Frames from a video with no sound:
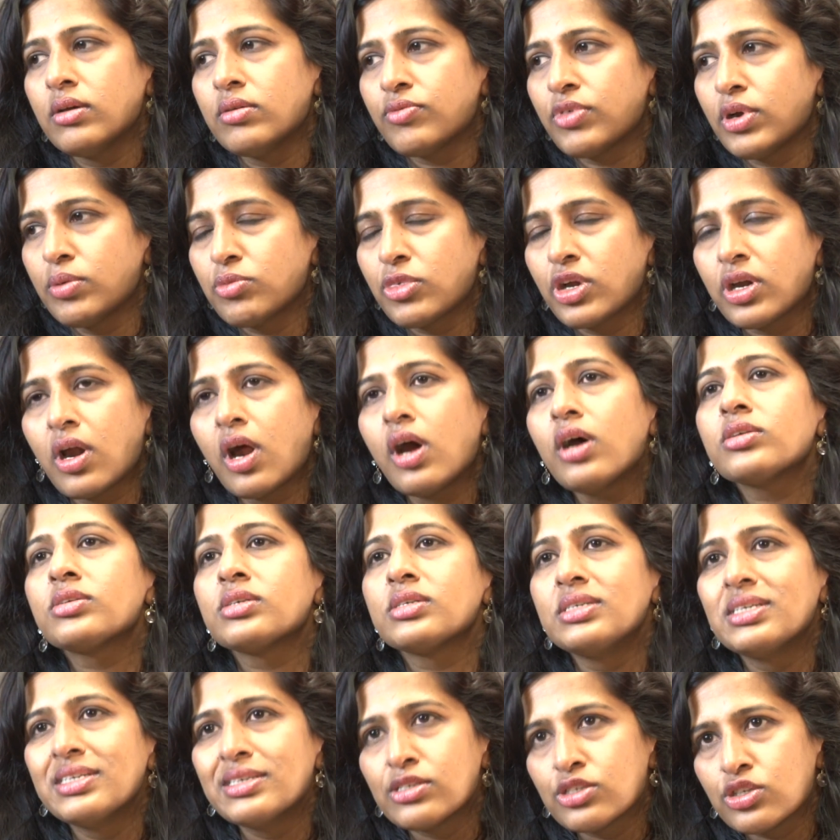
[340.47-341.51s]
from
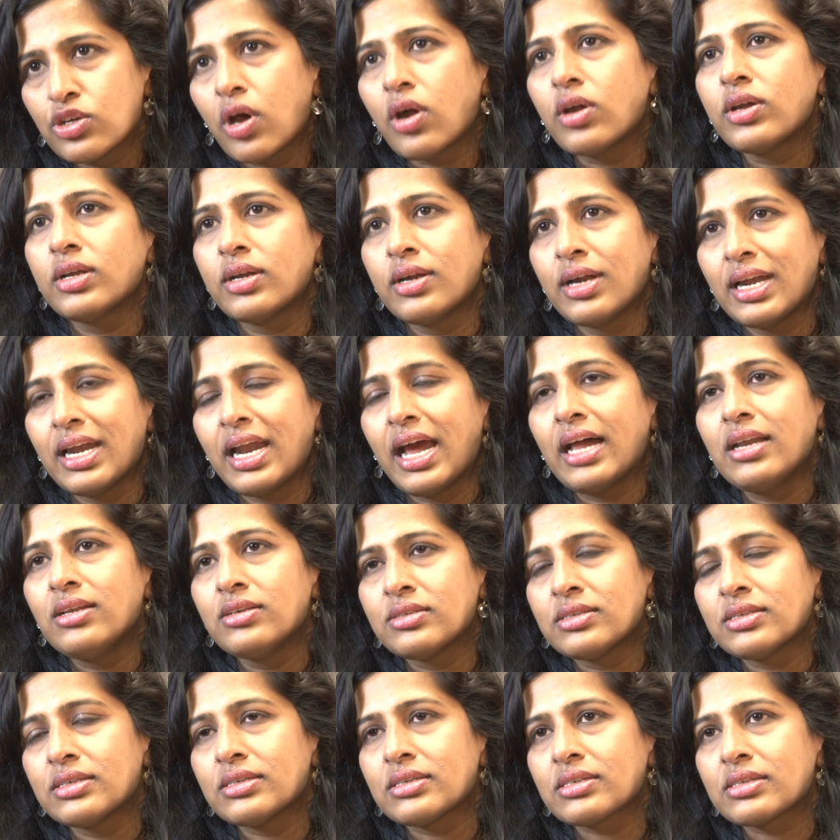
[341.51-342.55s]
cross-disorder
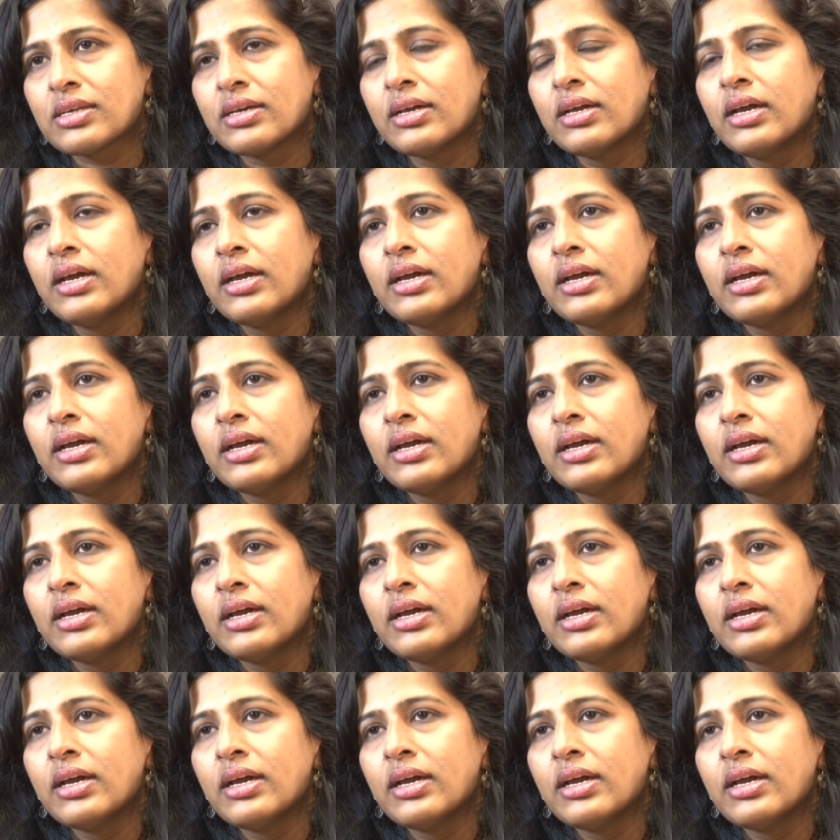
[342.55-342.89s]
analysis,